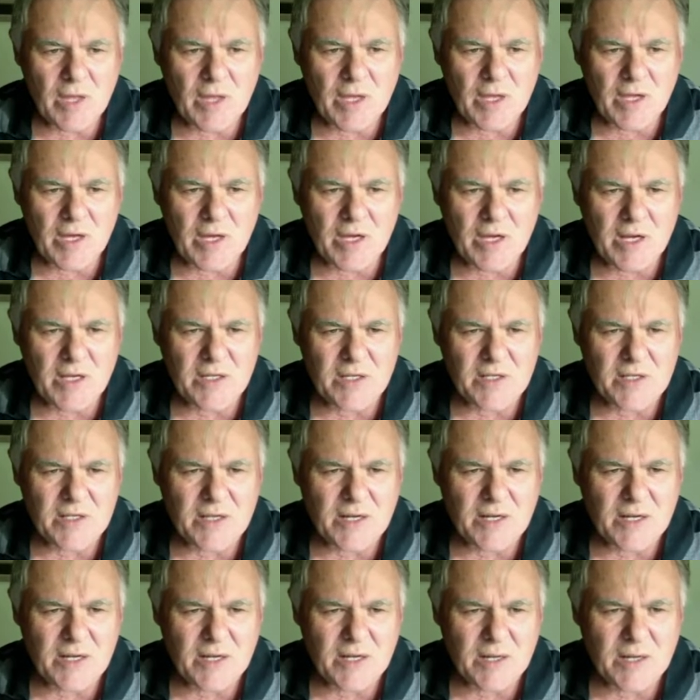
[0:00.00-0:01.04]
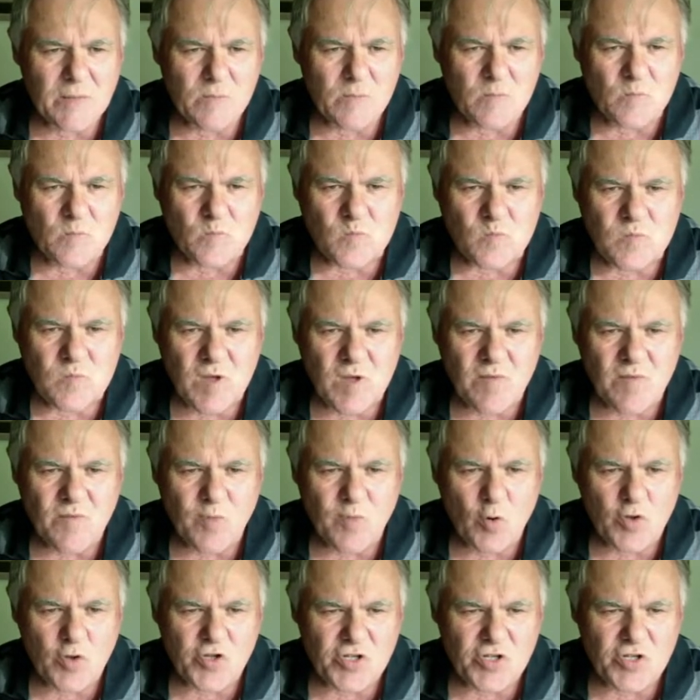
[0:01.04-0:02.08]
And
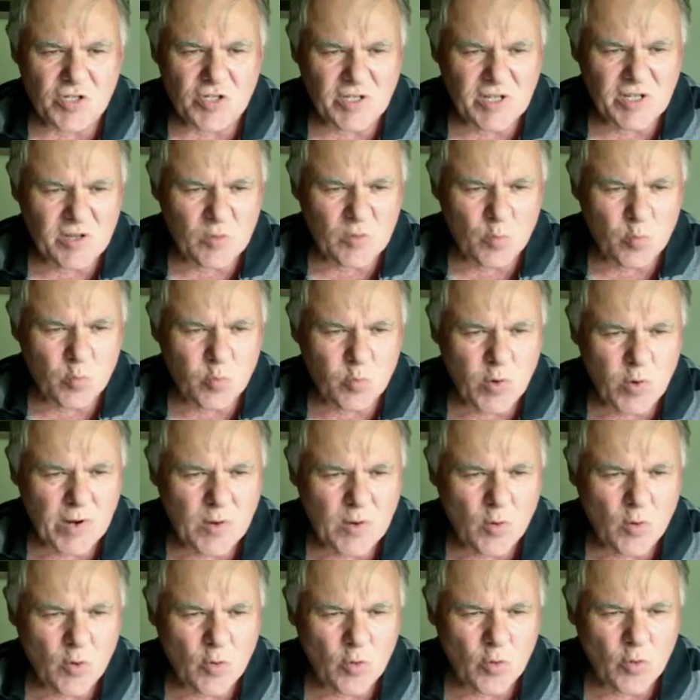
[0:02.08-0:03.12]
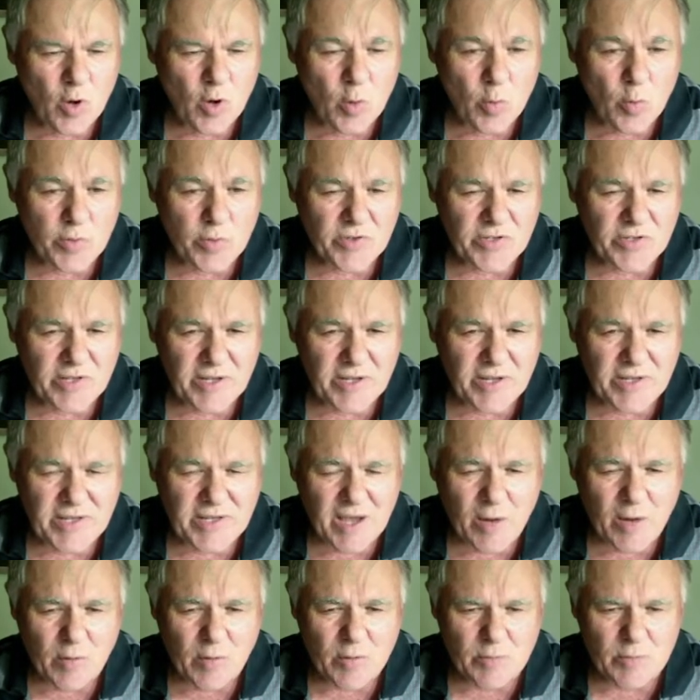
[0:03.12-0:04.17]
unfortunately, the record, I want to keep
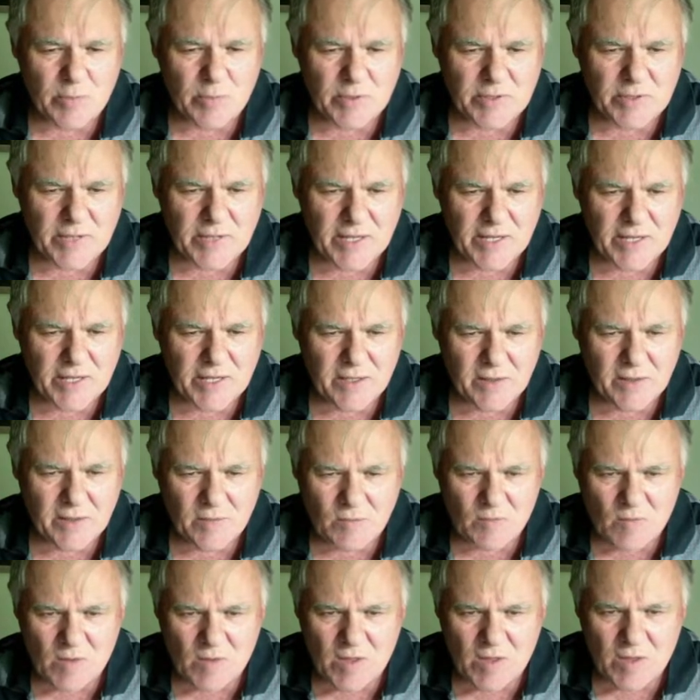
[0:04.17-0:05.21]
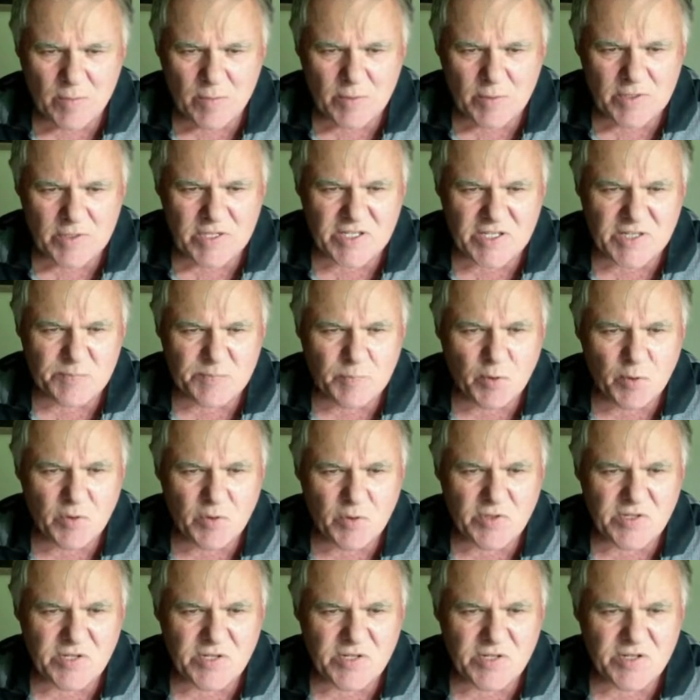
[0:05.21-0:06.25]
going, but the
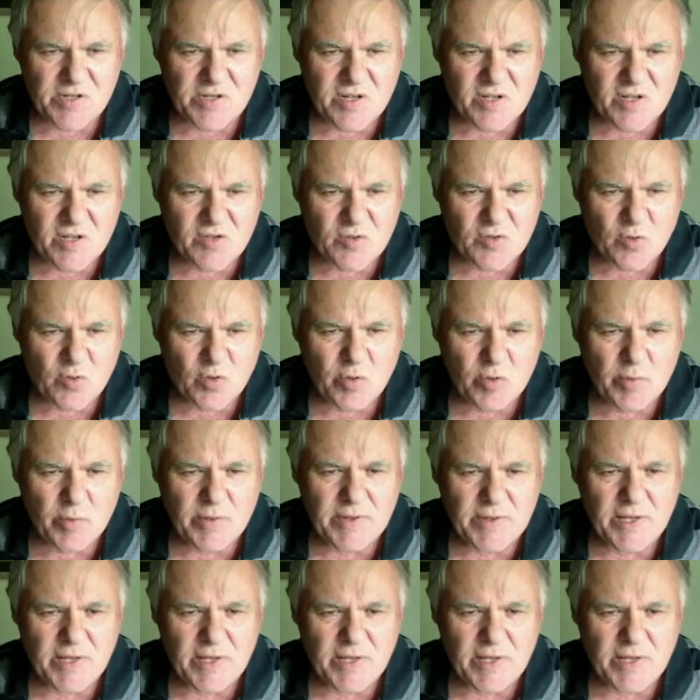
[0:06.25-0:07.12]
sponsors of the tournament,